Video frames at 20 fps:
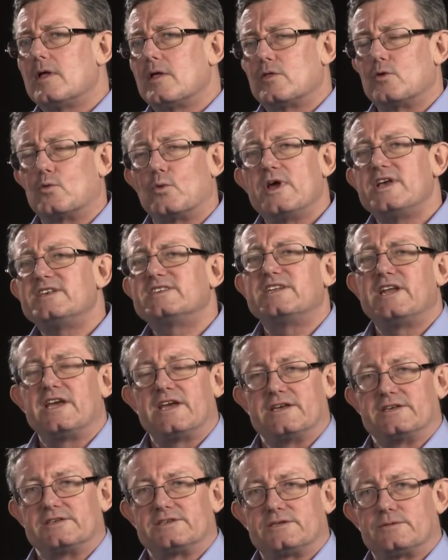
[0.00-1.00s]
The reason
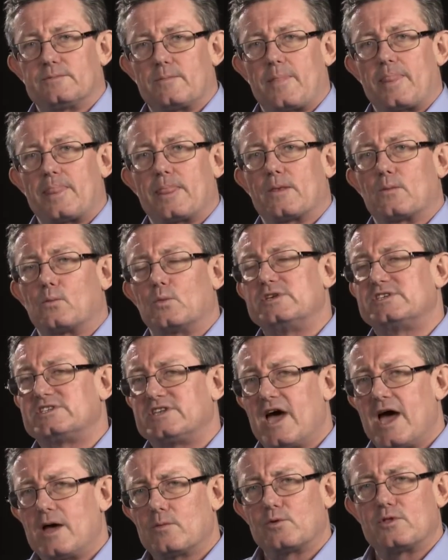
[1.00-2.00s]
is we
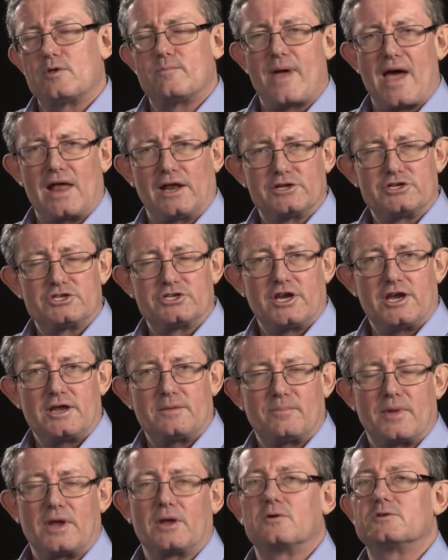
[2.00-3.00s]
start with a balance
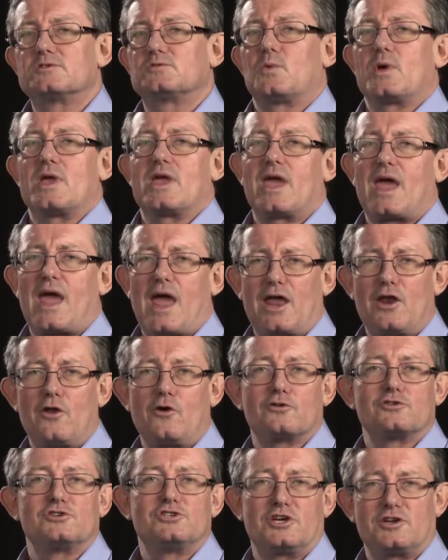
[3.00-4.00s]
sheet because we
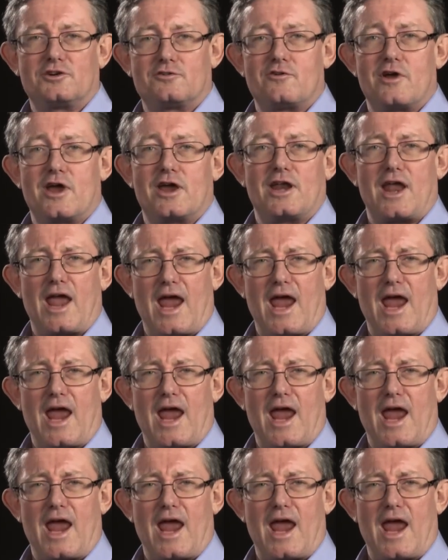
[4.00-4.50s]
cannot generate